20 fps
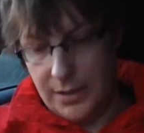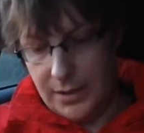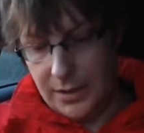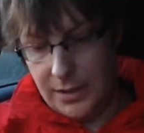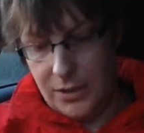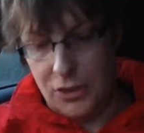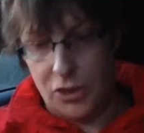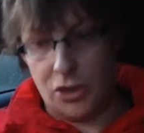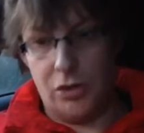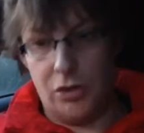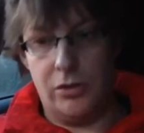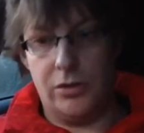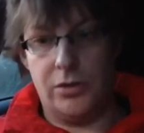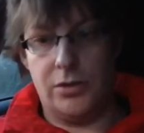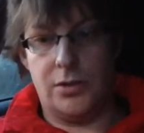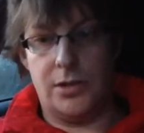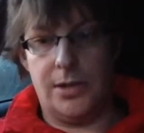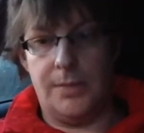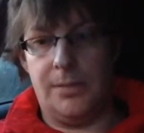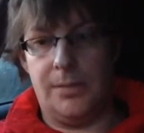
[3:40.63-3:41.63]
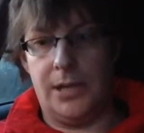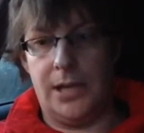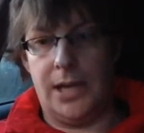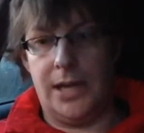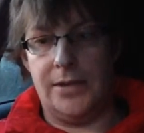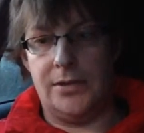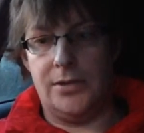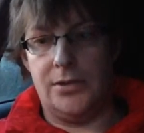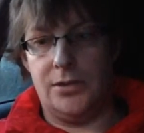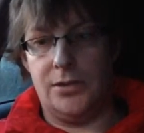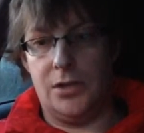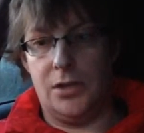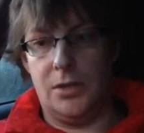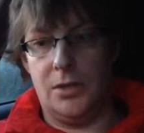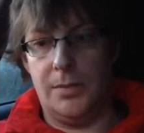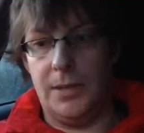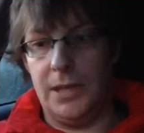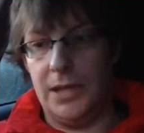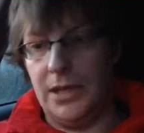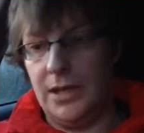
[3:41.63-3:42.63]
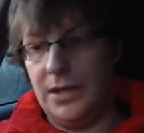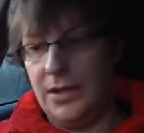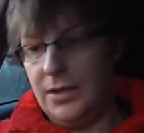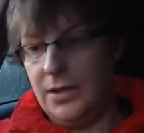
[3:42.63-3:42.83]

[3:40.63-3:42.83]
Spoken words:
insurance implications are going to be,